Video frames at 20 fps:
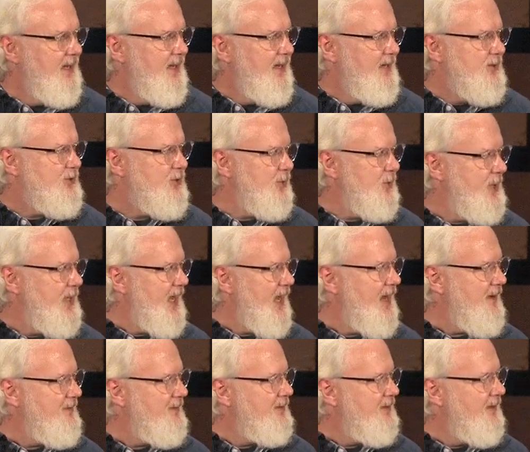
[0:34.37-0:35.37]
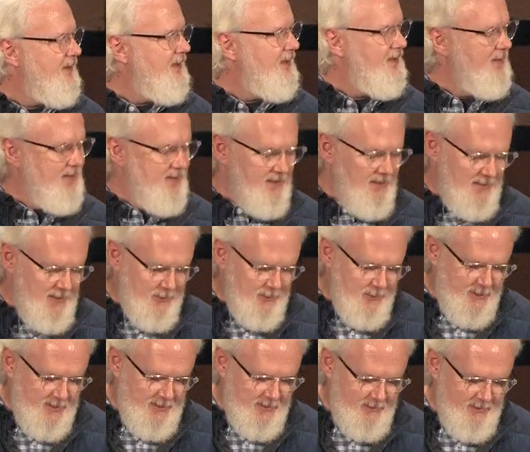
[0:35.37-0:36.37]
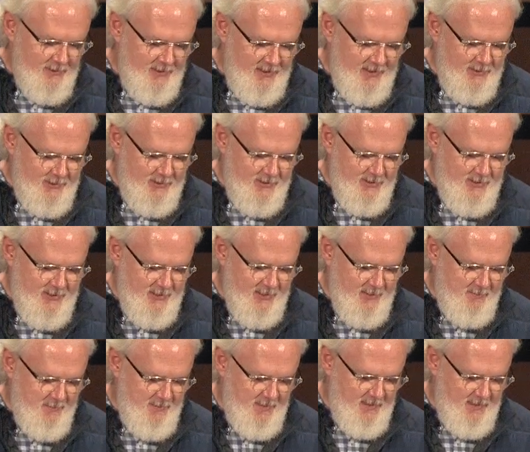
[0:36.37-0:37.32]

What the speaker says: And so we have an interesting relationship,